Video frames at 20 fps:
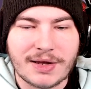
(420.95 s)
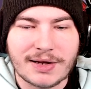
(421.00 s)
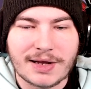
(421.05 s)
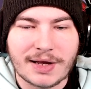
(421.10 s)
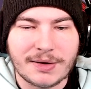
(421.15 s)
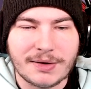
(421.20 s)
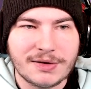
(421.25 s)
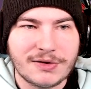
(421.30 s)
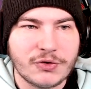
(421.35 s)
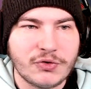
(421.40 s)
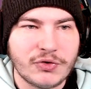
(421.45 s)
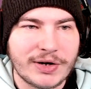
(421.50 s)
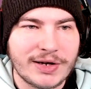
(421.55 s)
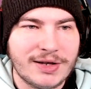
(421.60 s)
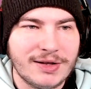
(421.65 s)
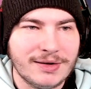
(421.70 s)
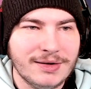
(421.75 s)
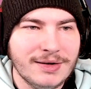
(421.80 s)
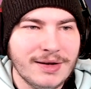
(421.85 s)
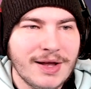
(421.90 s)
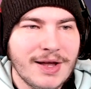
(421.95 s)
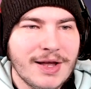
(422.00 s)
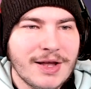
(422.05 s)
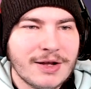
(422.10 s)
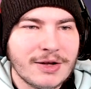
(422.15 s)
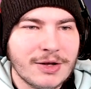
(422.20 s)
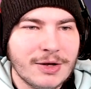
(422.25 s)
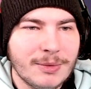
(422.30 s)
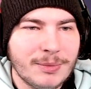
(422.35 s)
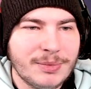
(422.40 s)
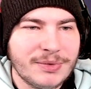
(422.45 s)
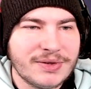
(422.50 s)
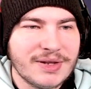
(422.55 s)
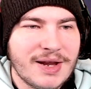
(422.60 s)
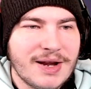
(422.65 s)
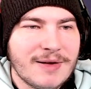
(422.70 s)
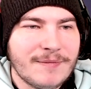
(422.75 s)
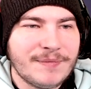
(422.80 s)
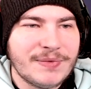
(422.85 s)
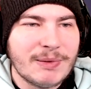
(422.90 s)
Galaxy Dragon. Oops.
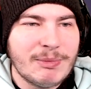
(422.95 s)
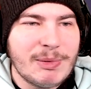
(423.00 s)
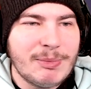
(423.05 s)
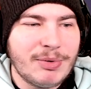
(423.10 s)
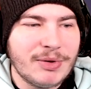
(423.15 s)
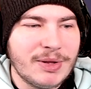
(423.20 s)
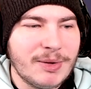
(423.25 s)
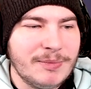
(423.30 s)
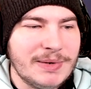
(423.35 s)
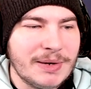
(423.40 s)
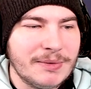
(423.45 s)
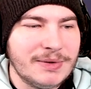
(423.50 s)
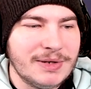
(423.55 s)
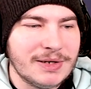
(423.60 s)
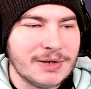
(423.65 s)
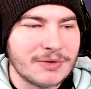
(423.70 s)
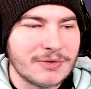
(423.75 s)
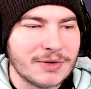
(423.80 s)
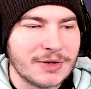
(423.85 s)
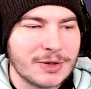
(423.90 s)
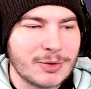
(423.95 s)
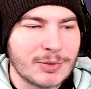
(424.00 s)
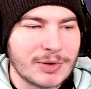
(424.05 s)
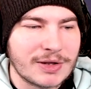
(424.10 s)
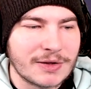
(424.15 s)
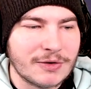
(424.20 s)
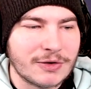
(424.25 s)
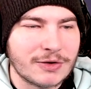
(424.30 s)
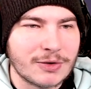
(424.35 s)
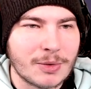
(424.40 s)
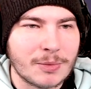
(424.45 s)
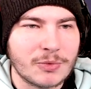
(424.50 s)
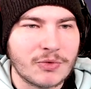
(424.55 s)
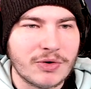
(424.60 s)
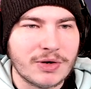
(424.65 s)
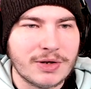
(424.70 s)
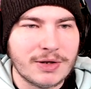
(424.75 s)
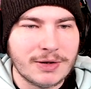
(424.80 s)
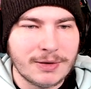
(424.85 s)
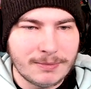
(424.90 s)
Let me put them down here really quick and just
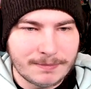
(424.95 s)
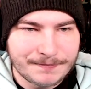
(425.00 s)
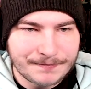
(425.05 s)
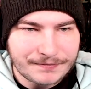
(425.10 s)
upgrade it.